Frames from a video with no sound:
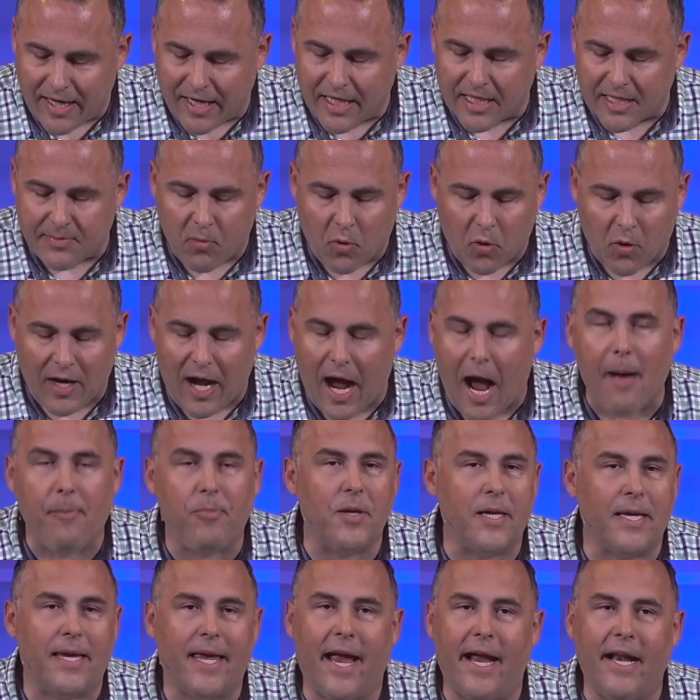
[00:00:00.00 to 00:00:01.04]
is more
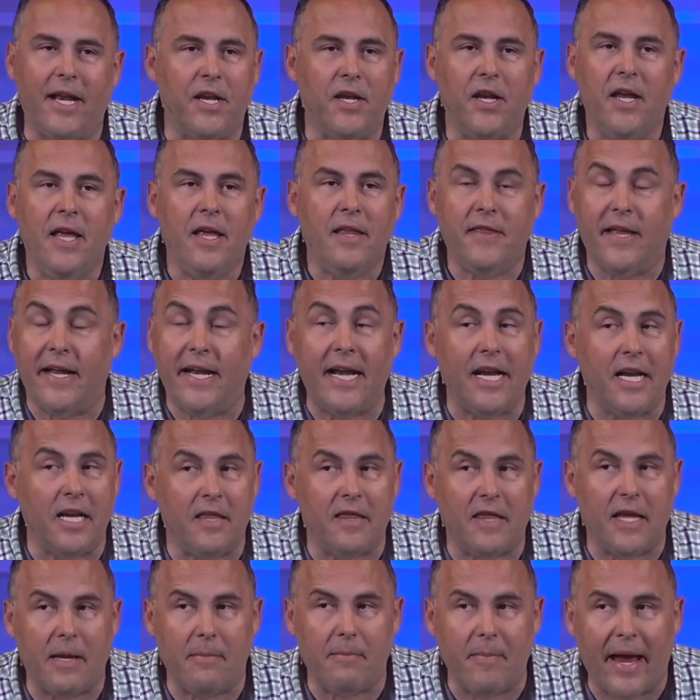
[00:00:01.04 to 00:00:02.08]
complicated than
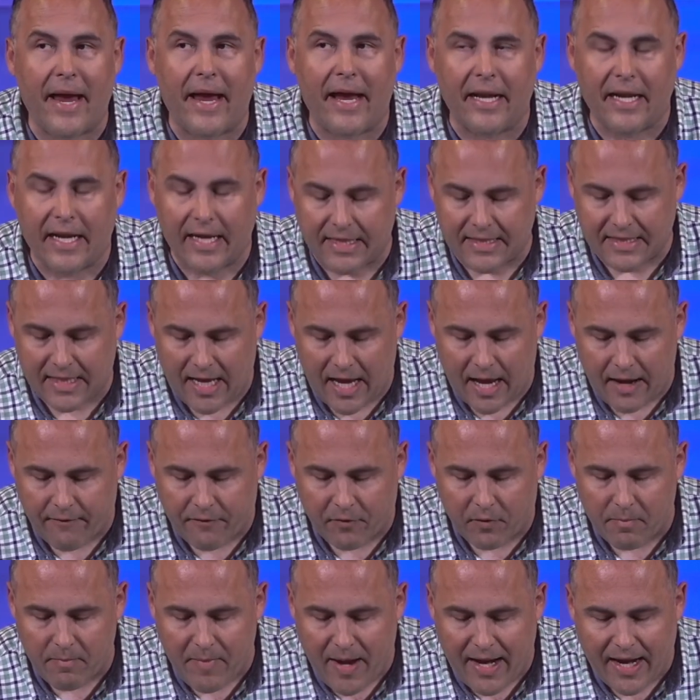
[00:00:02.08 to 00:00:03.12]
anything man has ever
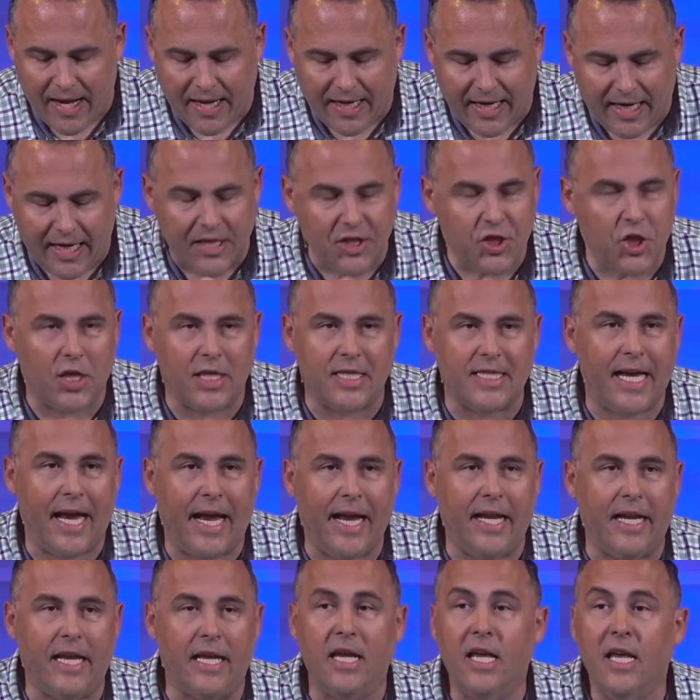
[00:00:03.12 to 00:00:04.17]
made, each
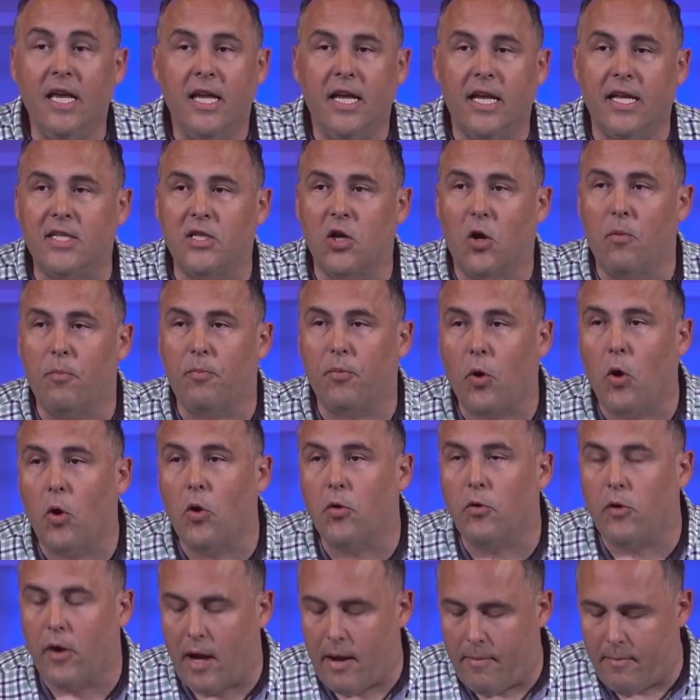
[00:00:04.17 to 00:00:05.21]
containing its own
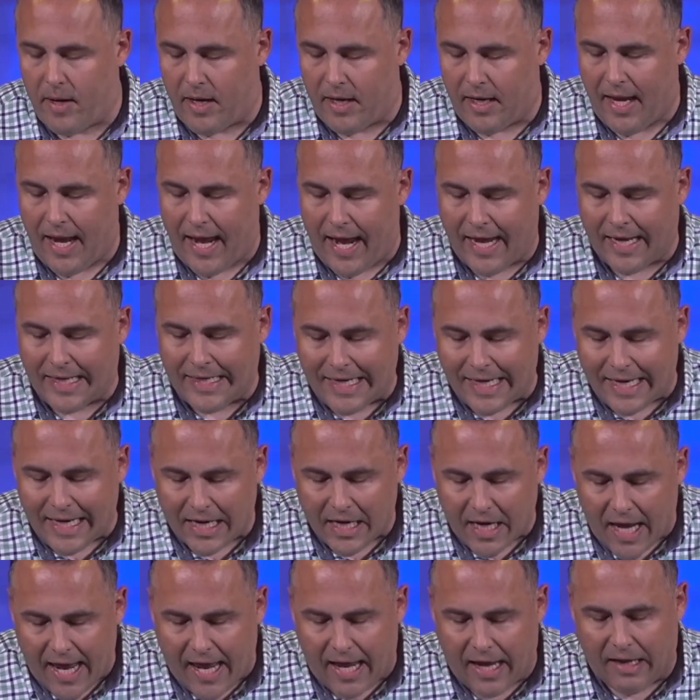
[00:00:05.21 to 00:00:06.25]
programming and
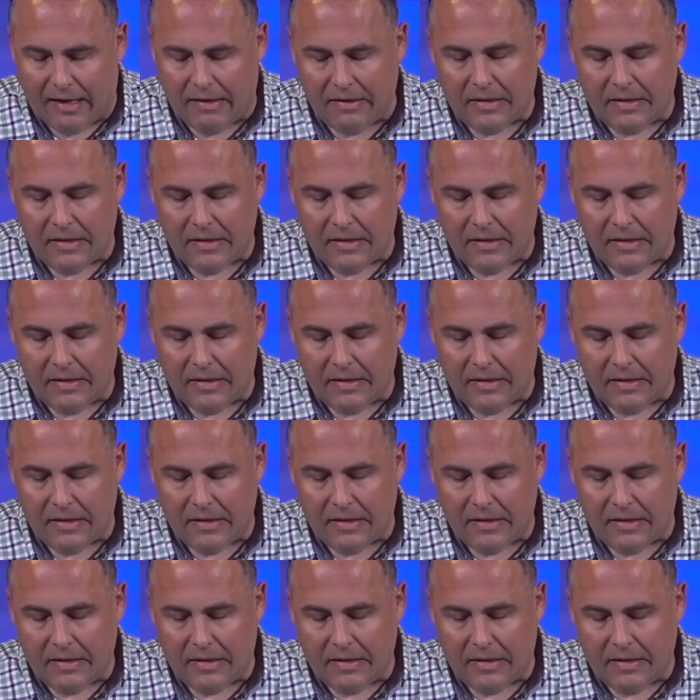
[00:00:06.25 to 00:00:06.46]
DNA.